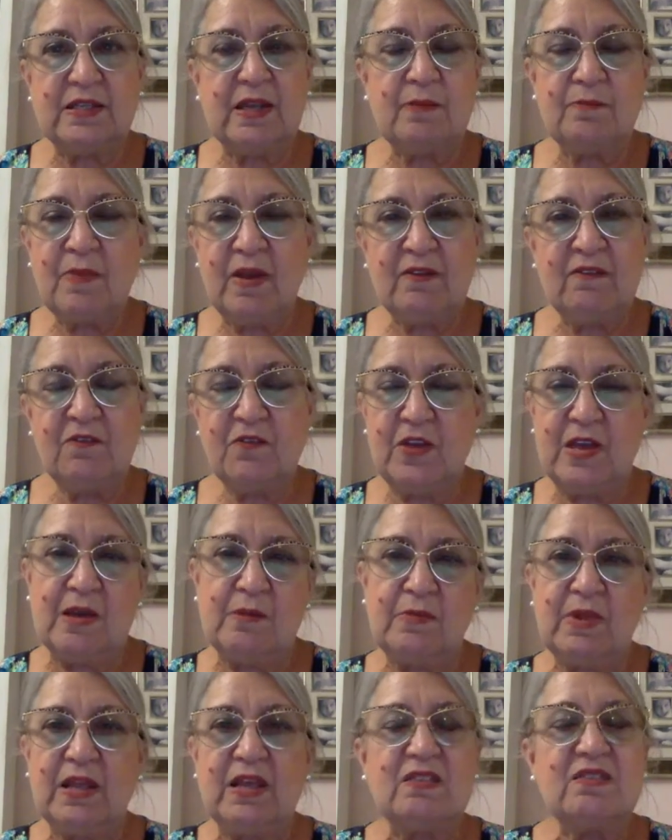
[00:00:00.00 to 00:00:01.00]
and my
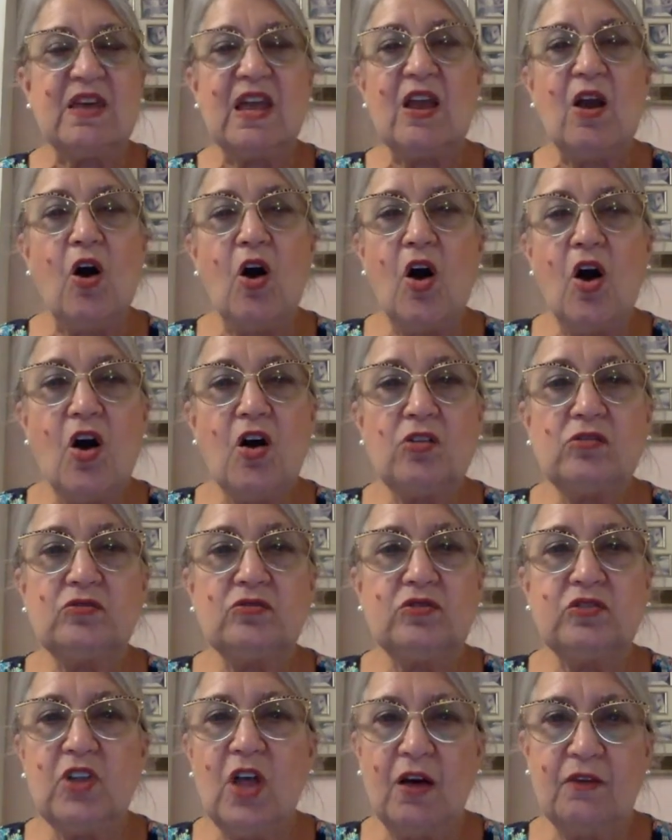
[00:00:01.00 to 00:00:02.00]
family. They all
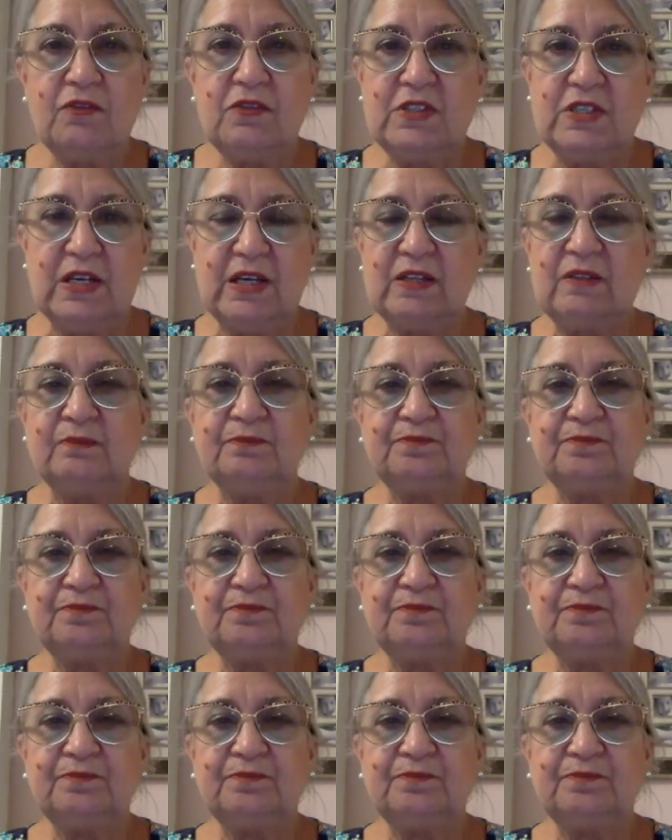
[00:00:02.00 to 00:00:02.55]
loved it.